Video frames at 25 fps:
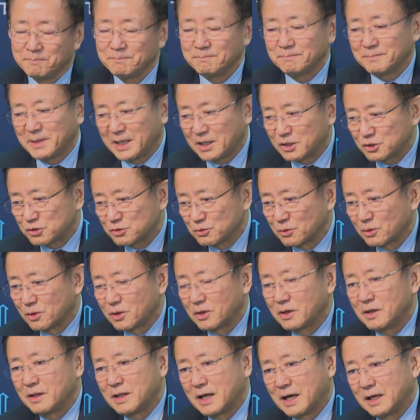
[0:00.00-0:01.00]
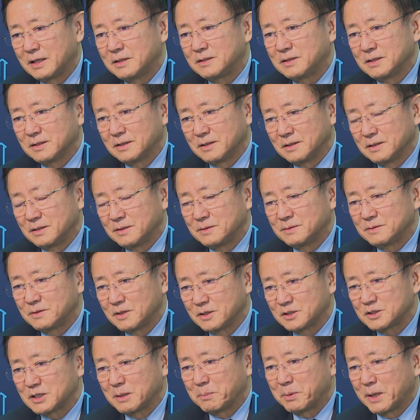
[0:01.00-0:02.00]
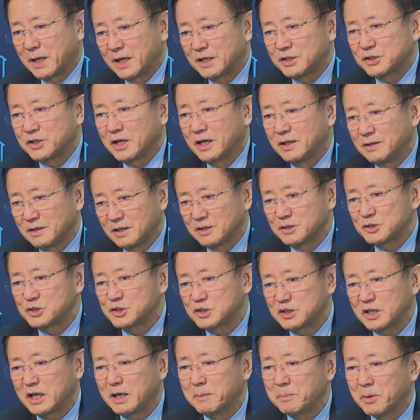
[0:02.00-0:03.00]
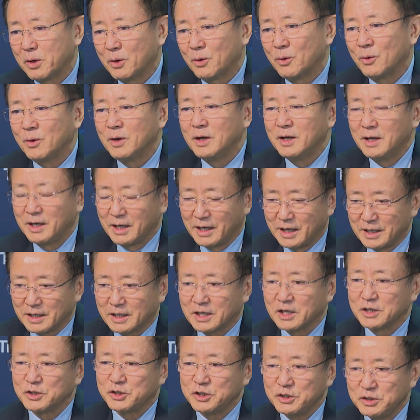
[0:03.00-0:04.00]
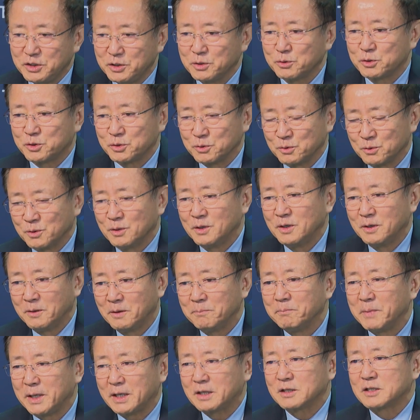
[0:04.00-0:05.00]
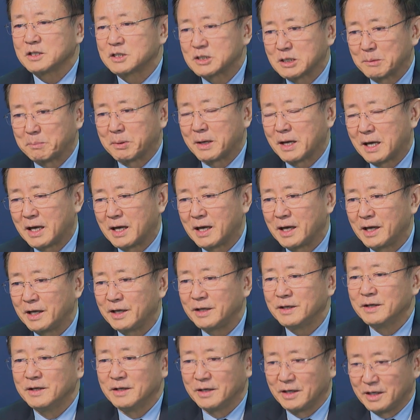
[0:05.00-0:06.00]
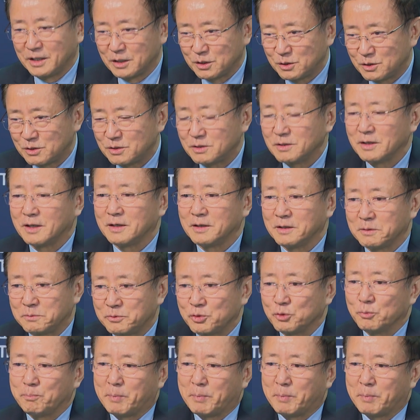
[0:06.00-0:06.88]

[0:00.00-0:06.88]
make sure that the supply chain is stable and continue to make the supply and to